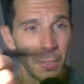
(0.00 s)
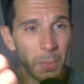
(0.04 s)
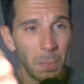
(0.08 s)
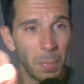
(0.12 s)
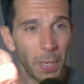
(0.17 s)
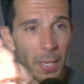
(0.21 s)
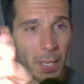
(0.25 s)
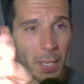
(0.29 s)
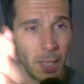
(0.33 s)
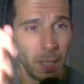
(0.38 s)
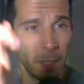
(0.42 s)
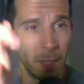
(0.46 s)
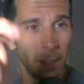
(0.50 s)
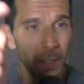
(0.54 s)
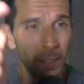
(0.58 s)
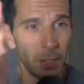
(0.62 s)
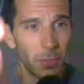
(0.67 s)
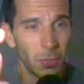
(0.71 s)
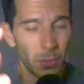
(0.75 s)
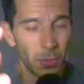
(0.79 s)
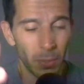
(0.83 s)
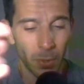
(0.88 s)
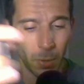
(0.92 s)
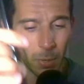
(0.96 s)
pen.
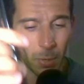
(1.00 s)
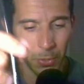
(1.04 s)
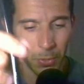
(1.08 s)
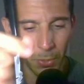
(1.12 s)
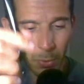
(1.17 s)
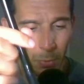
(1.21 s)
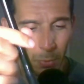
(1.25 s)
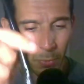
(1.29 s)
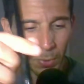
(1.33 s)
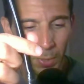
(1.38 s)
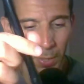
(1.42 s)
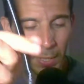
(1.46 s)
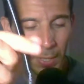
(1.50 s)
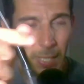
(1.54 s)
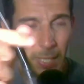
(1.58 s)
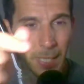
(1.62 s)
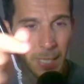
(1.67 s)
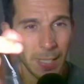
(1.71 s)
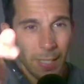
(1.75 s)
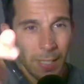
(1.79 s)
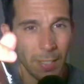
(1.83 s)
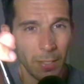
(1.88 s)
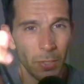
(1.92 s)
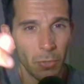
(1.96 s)
These are also really
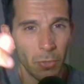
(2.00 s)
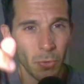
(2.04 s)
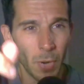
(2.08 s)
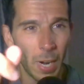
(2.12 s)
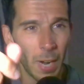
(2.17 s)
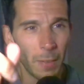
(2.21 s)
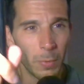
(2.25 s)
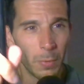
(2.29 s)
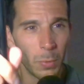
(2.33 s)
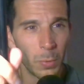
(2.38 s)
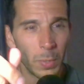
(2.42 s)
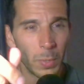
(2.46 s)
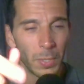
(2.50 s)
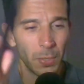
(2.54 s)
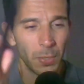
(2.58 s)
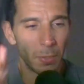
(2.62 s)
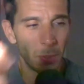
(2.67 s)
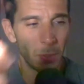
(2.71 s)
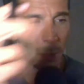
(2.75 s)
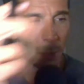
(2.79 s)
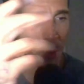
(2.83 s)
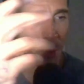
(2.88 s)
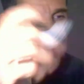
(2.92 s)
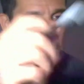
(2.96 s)
easy to travel with
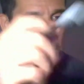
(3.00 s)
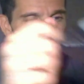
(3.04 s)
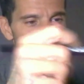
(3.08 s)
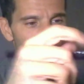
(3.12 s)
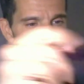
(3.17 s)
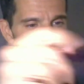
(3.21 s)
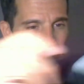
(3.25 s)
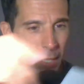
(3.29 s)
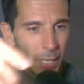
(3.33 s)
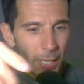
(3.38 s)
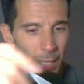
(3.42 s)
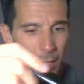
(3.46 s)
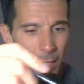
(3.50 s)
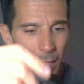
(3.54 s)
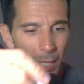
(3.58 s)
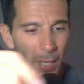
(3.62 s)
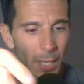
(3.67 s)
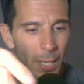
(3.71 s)
too, and you could get